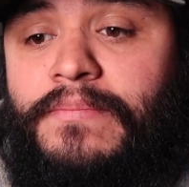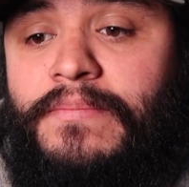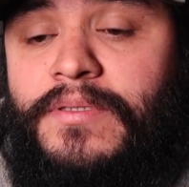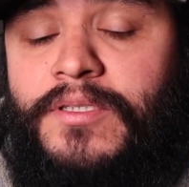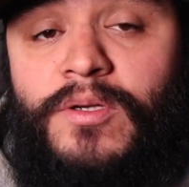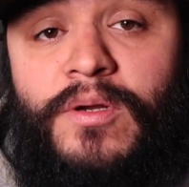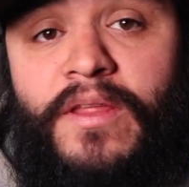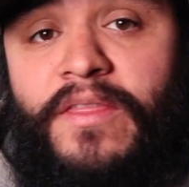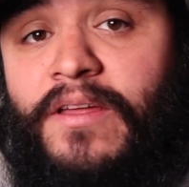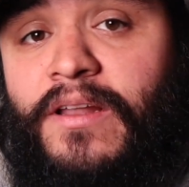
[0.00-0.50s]

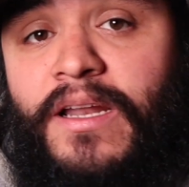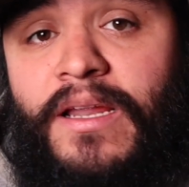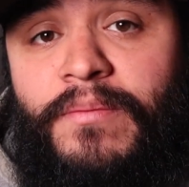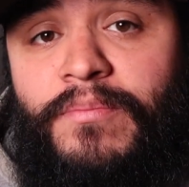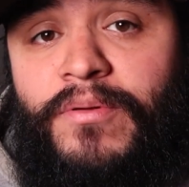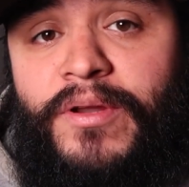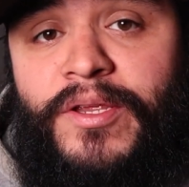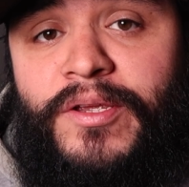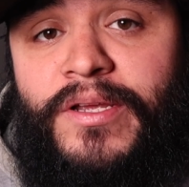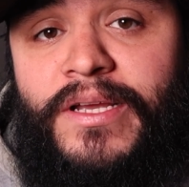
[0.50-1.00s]
so I thought I'd
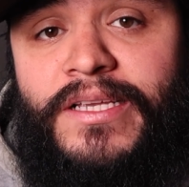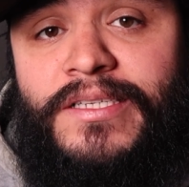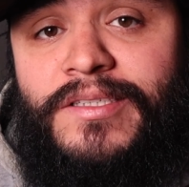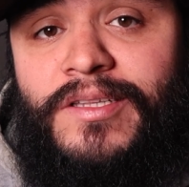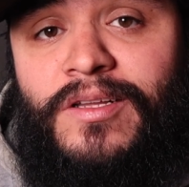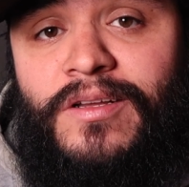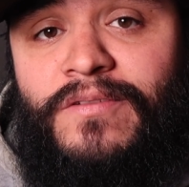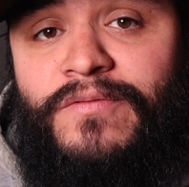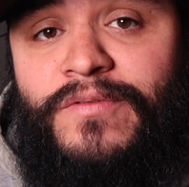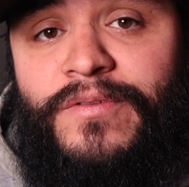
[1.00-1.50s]
bring you guys
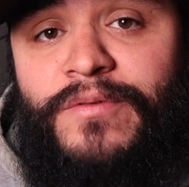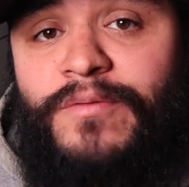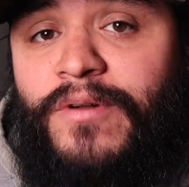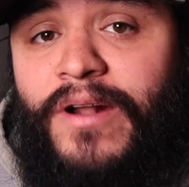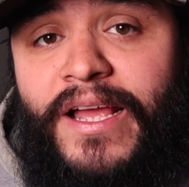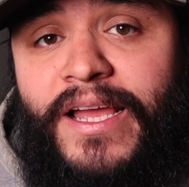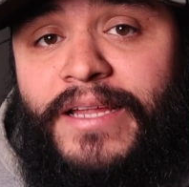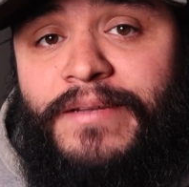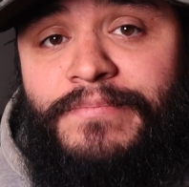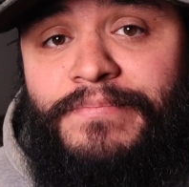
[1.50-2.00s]
along for the
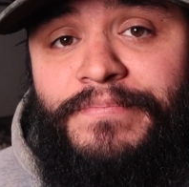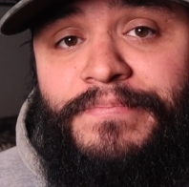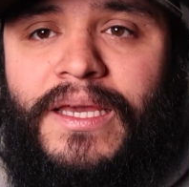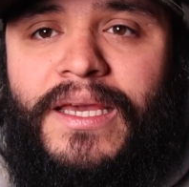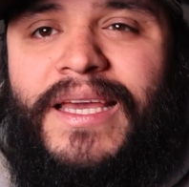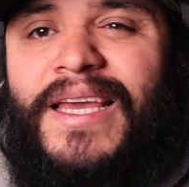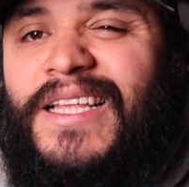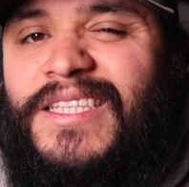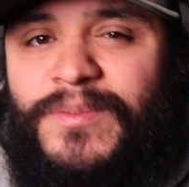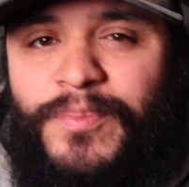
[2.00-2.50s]
ride.
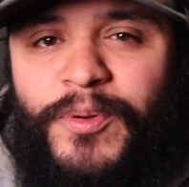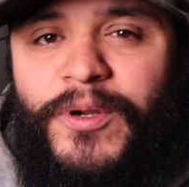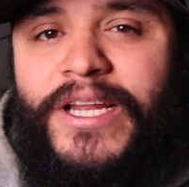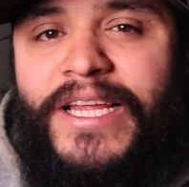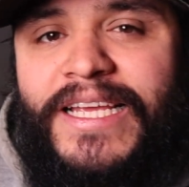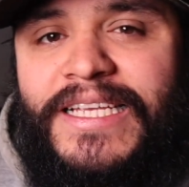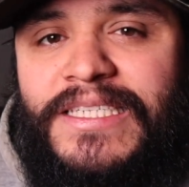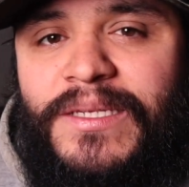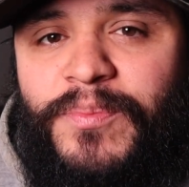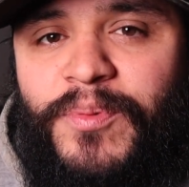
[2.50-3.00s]
It's a pretty
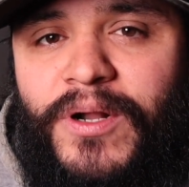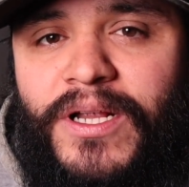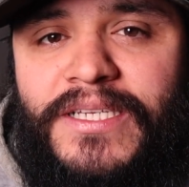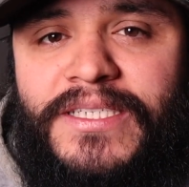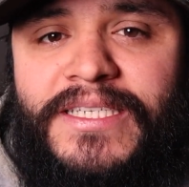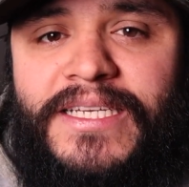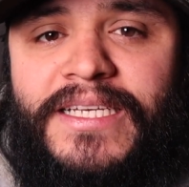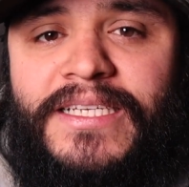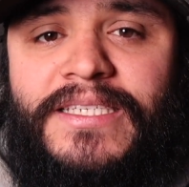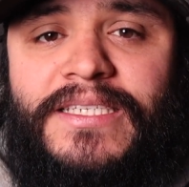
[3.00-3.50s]
easy
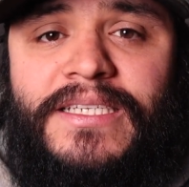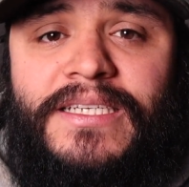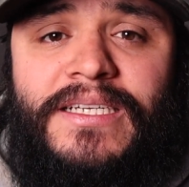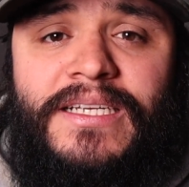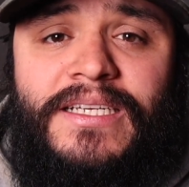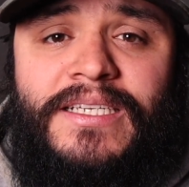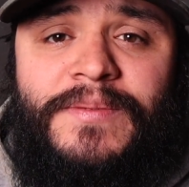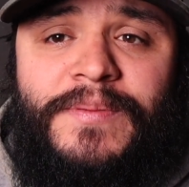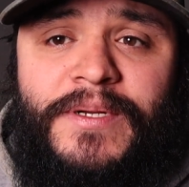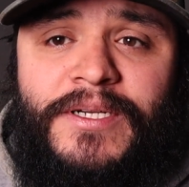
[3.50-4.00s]
process,
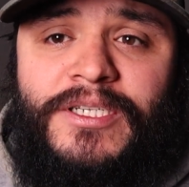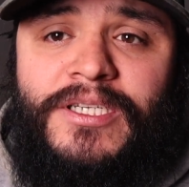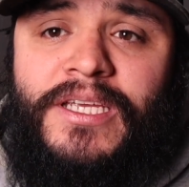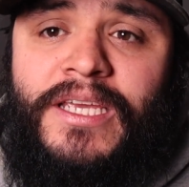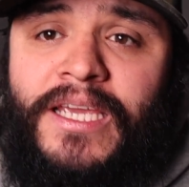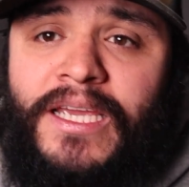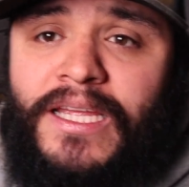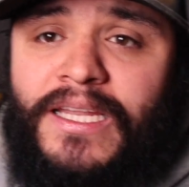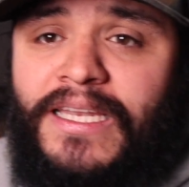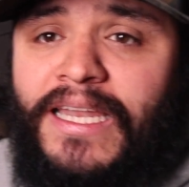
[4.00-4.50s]

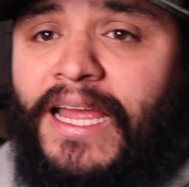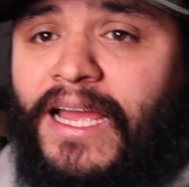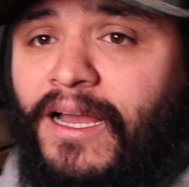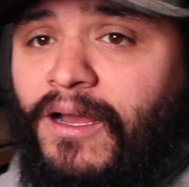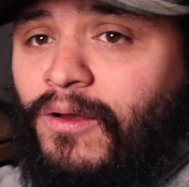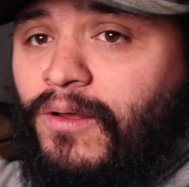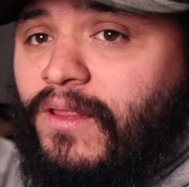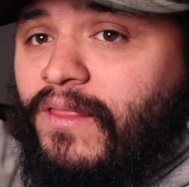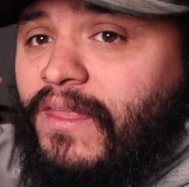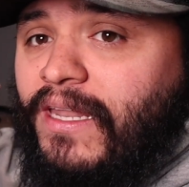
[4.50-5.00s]
especially
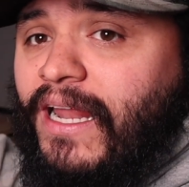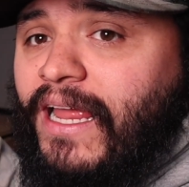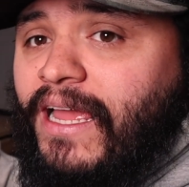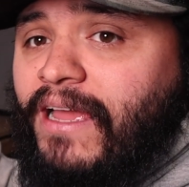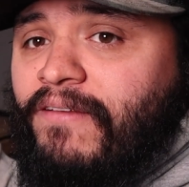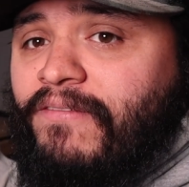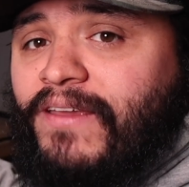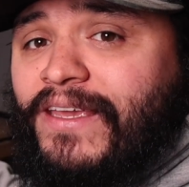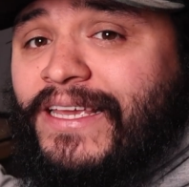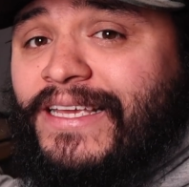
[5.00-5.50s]
now that I
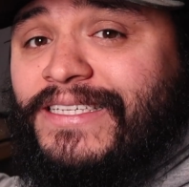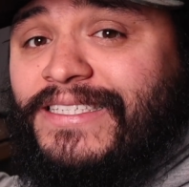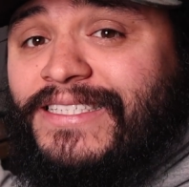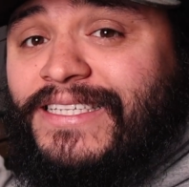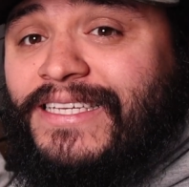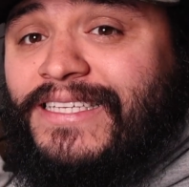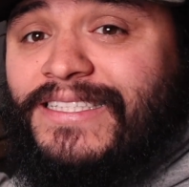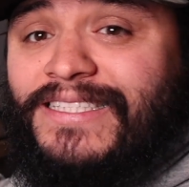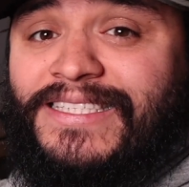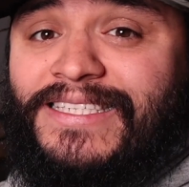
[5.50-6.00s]
have a
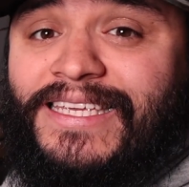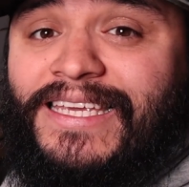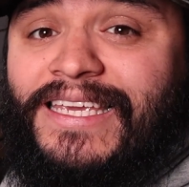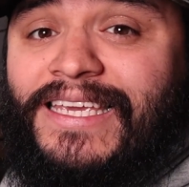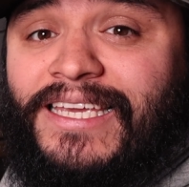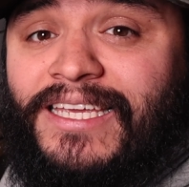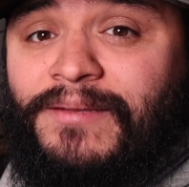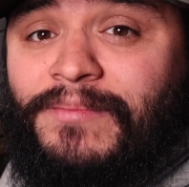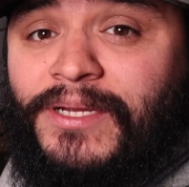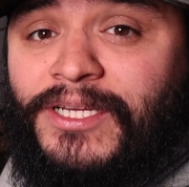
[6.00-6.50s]

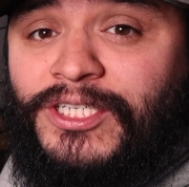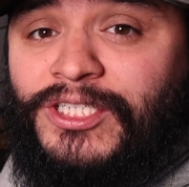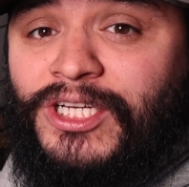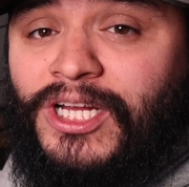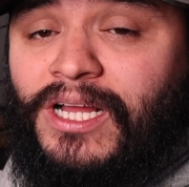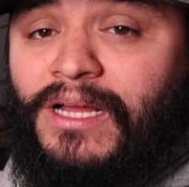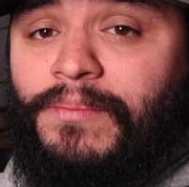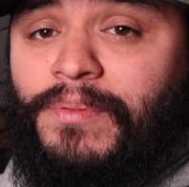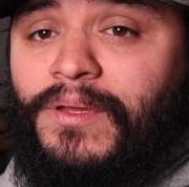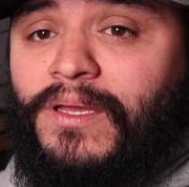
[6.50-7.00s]
CNC in my
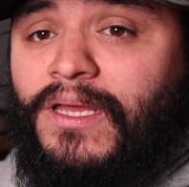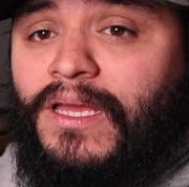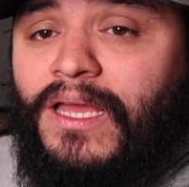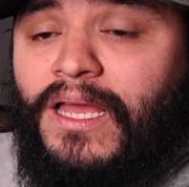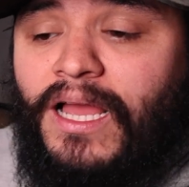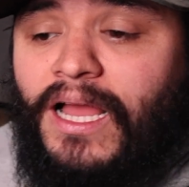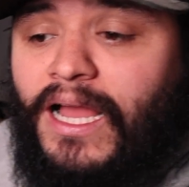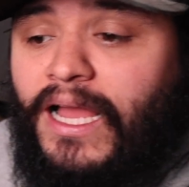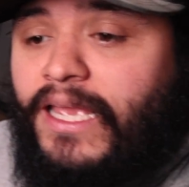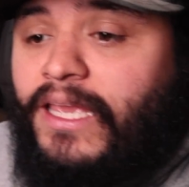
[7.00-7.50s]
shop.
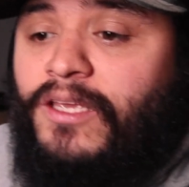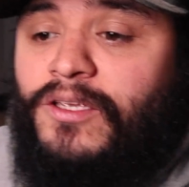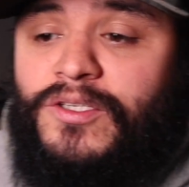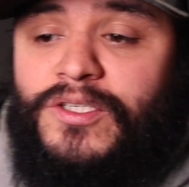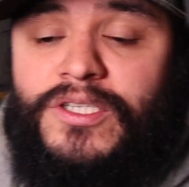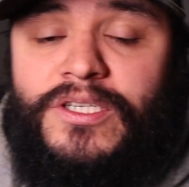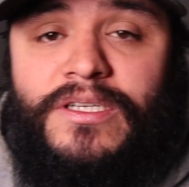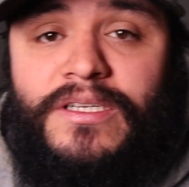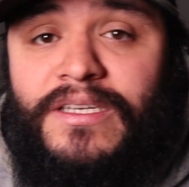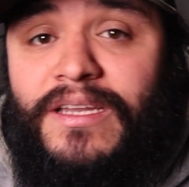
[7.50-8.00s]
I
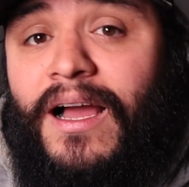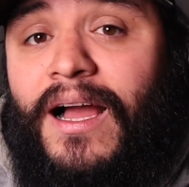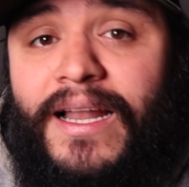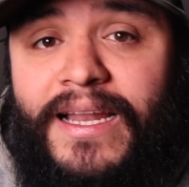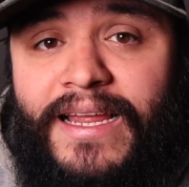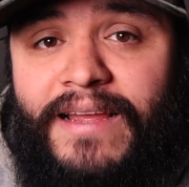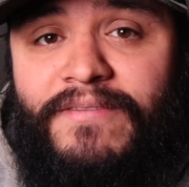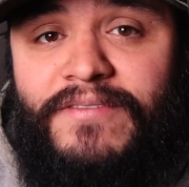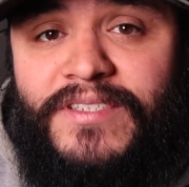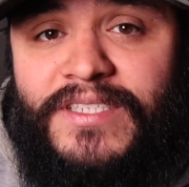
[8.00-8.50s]
used to not
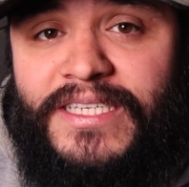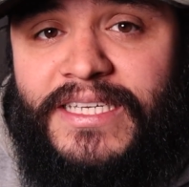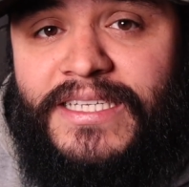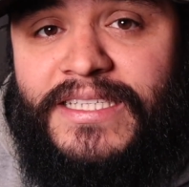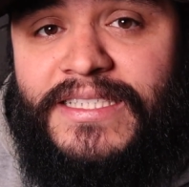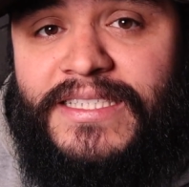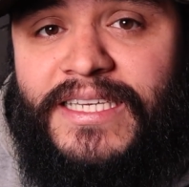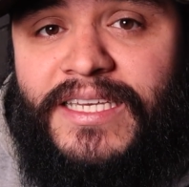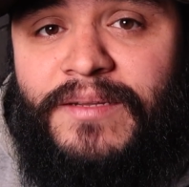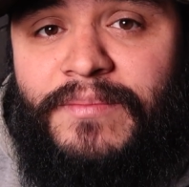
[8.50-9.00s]
have a
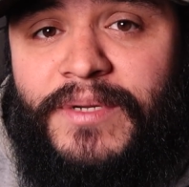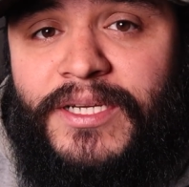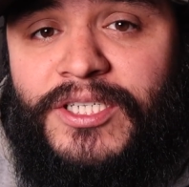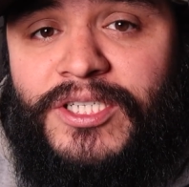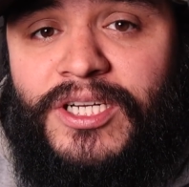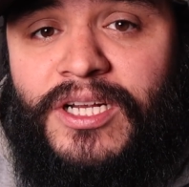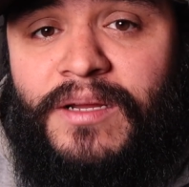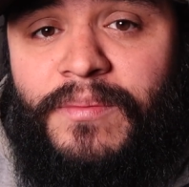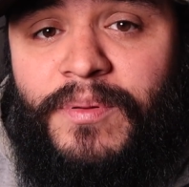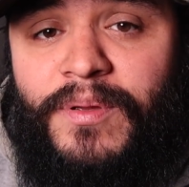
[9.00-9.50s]
CNC in my
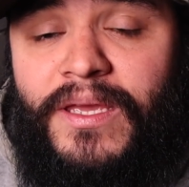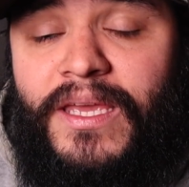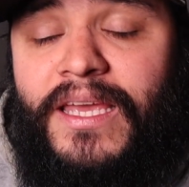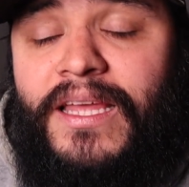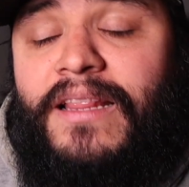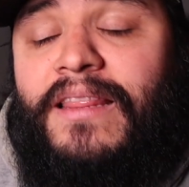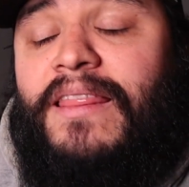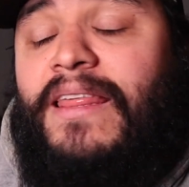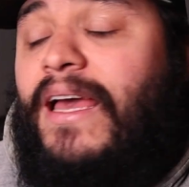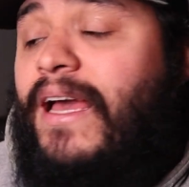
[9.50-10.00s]
shop,
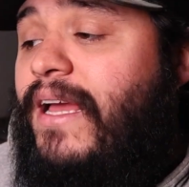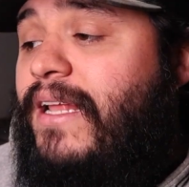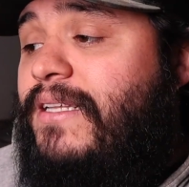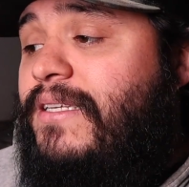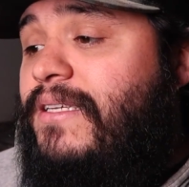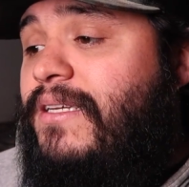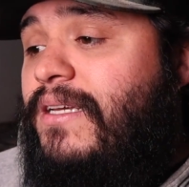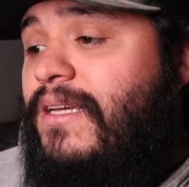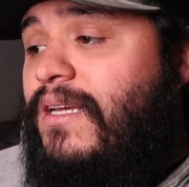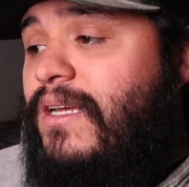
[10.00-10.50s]
and
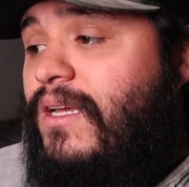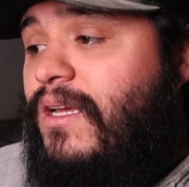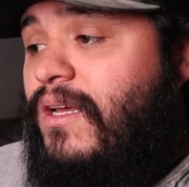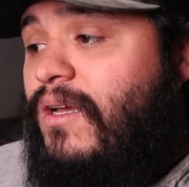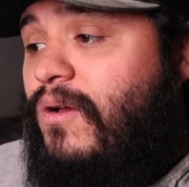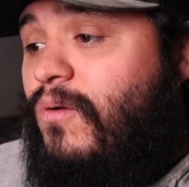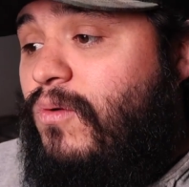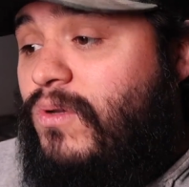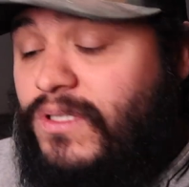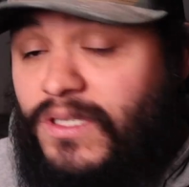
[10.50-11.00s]
that
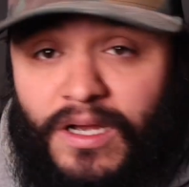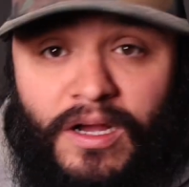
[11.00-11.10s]
was